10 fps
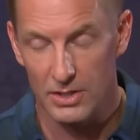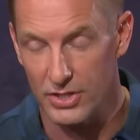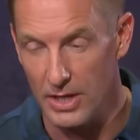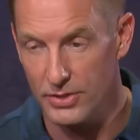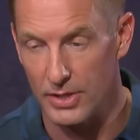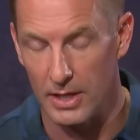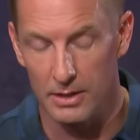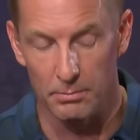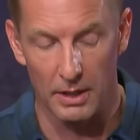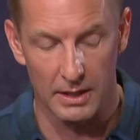Since
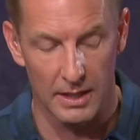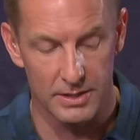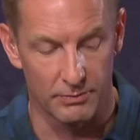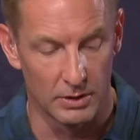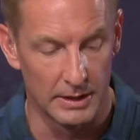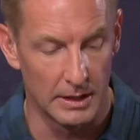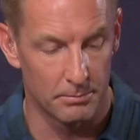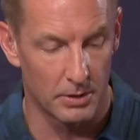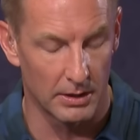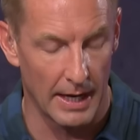then, the Buckeyes have cleaned
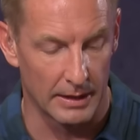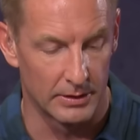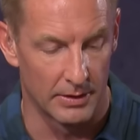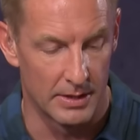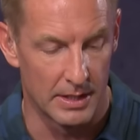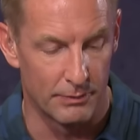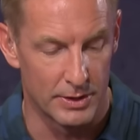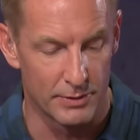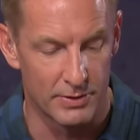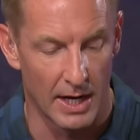up their act on the
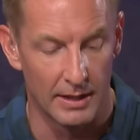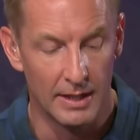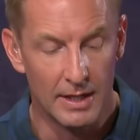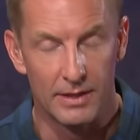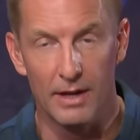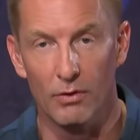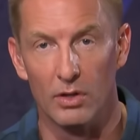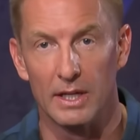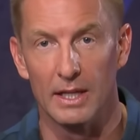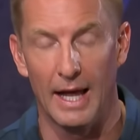defensive side. They've
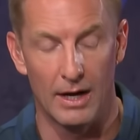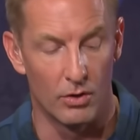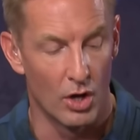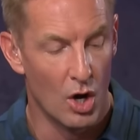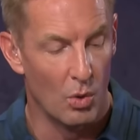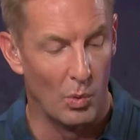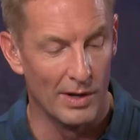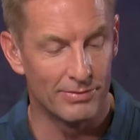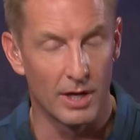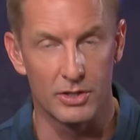only allowed
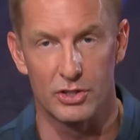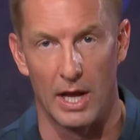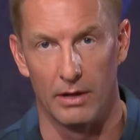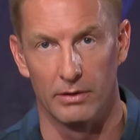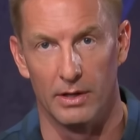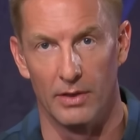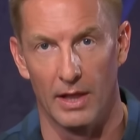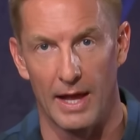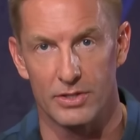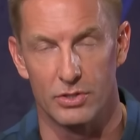one touchdown in the
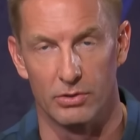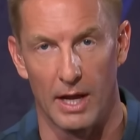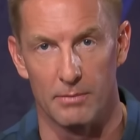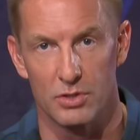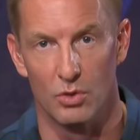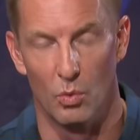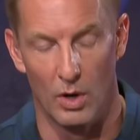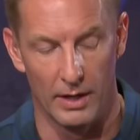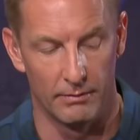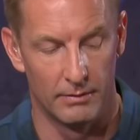last two games,
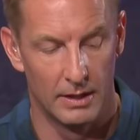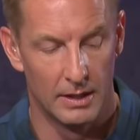one.